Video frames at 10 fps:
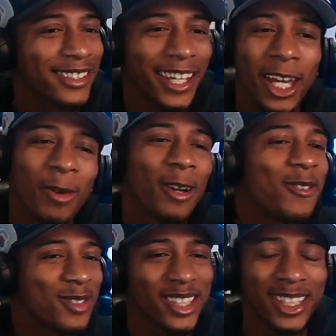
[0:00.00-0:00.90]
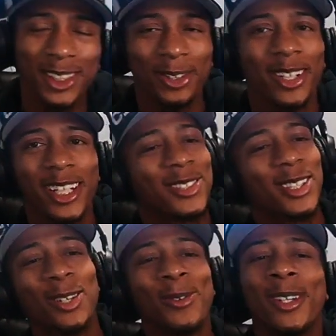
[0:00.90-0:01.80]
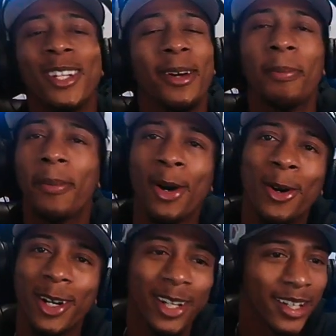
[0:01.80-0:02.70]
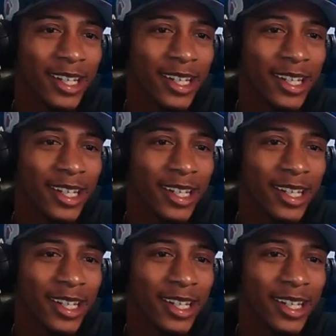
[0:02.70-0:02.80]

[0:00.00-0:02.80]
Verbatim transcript: Stay away from Sexyy Red. She don't want nothing boring.